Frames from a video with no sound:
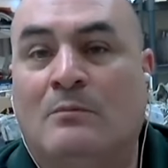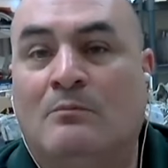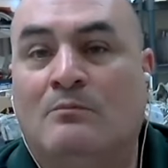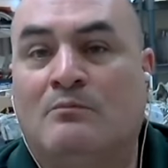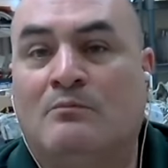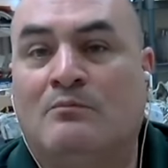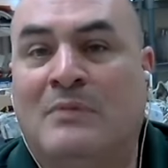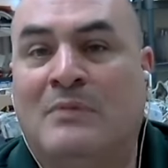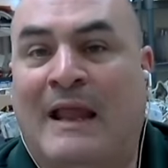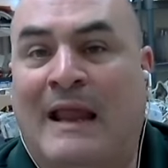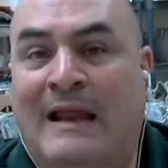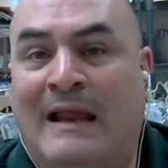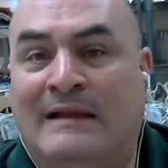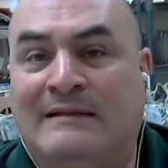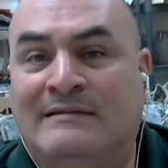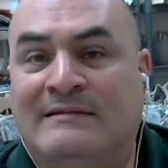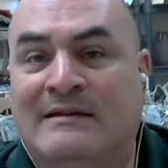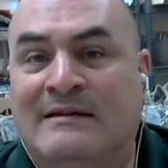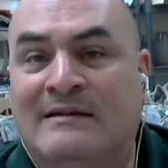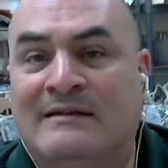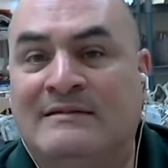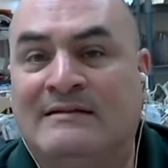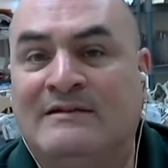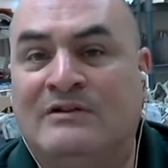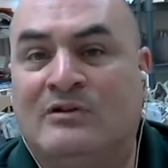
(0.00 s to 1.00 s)

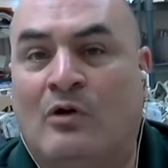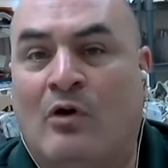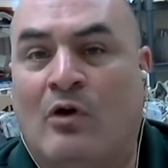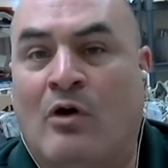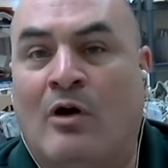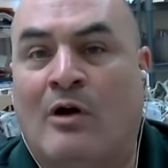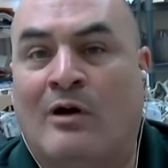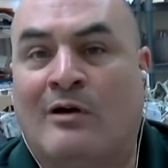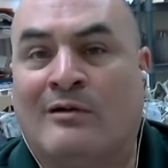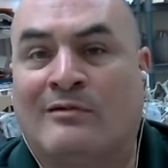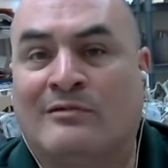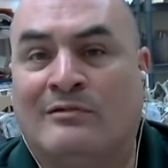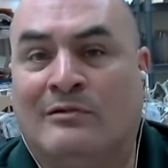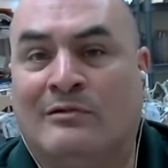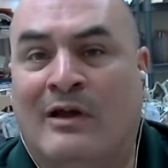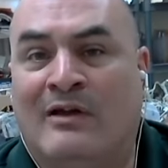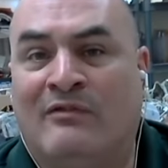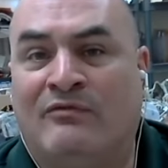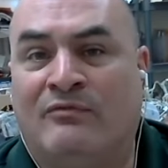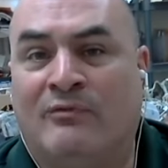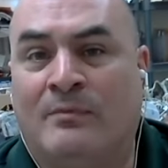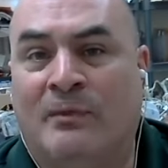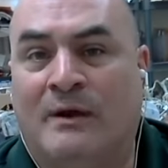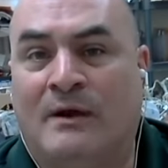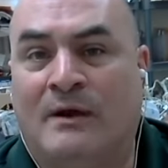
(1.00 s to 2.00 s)
paintings and art left
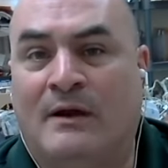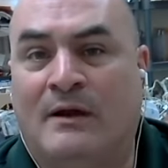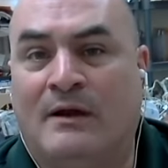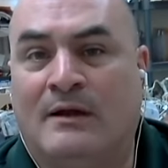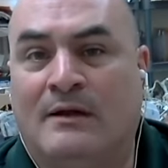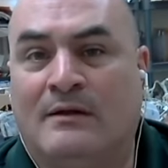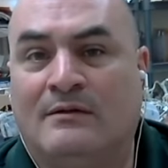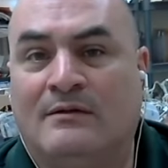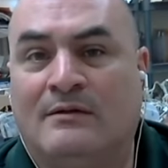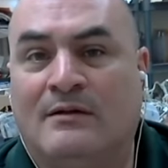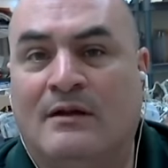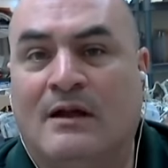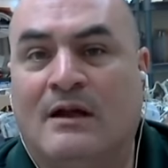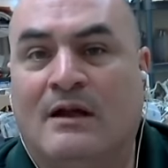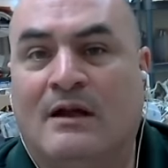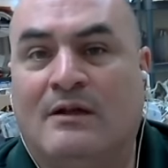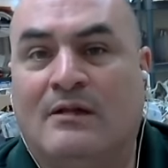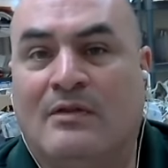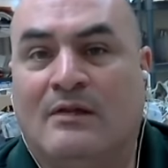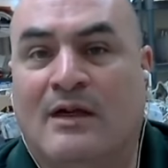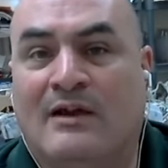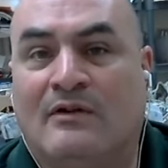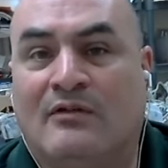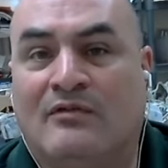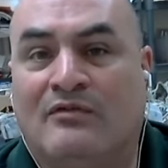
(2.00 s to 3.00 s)
behind
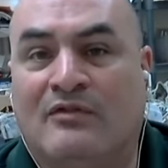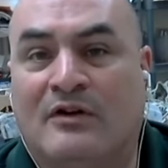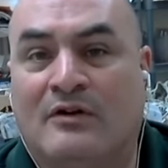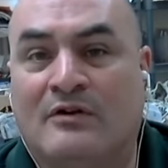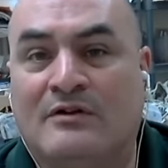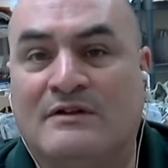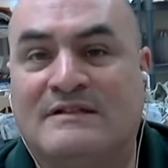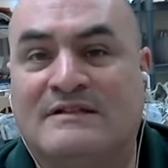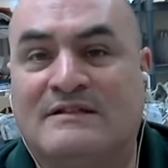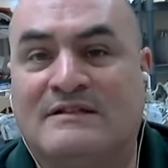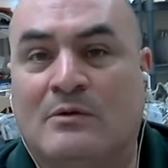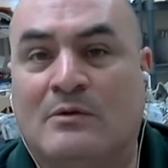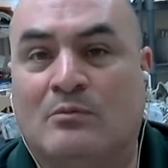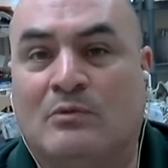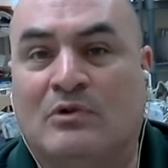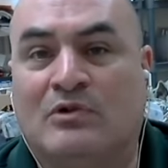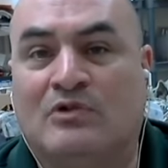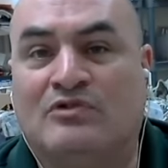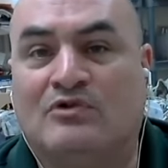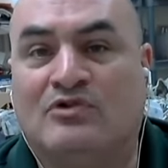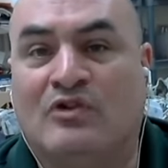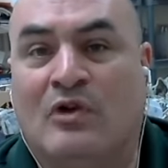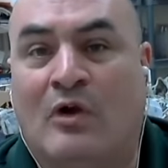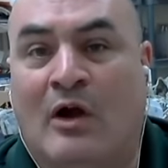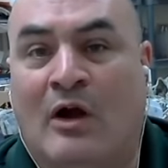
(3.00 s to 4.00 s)
that are very similar
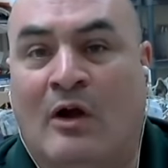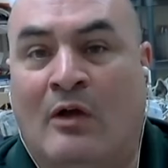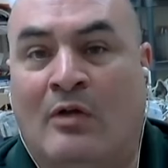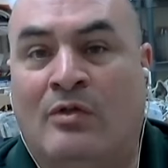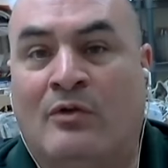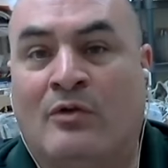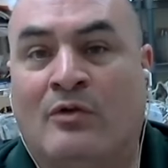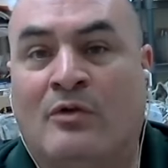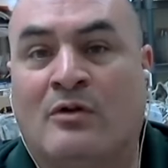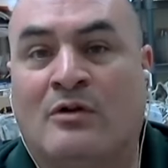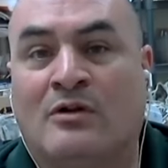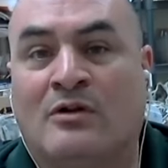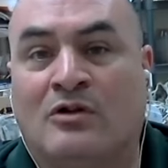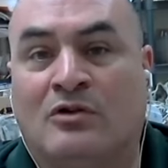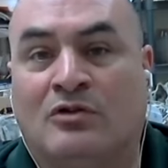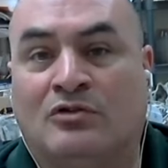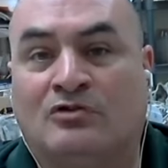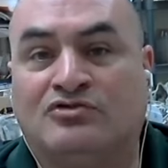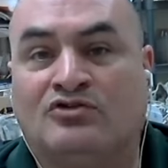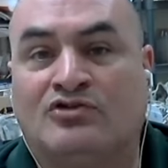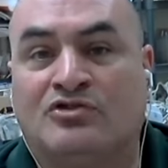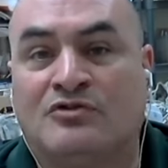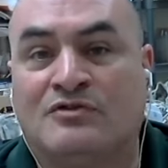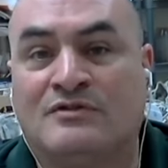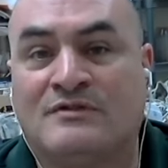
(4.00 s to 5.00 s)
to other
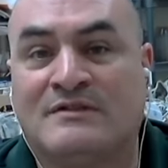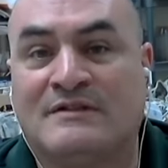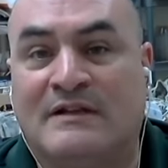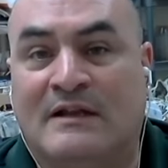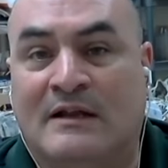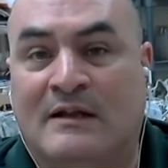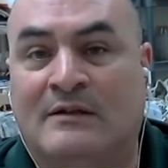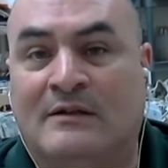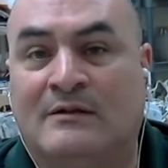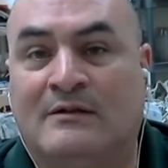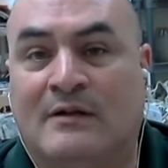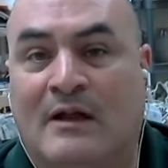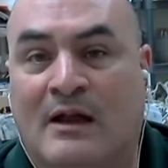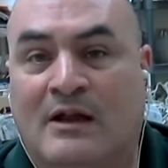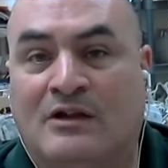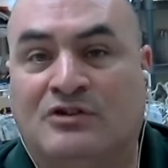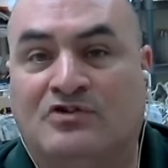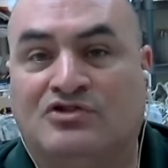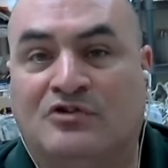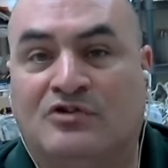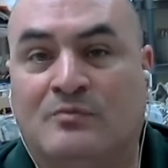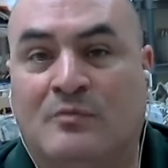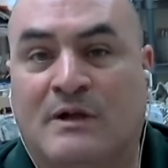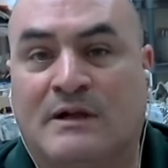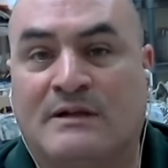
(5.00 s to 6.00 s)
cultures in
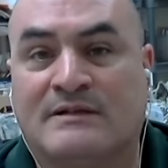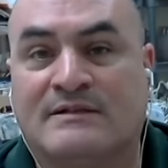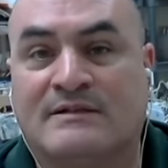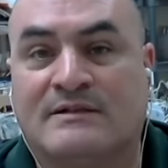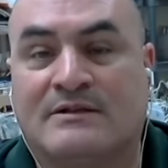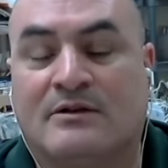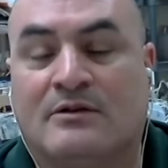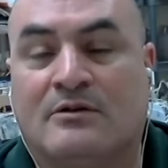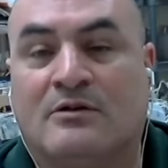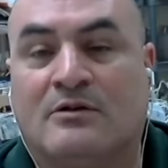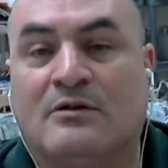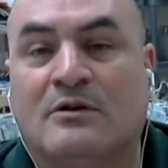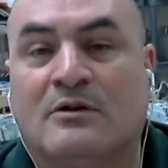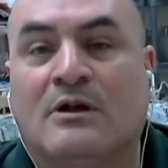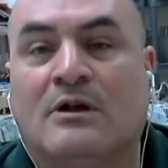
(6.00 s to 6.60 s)
ancient Mexico.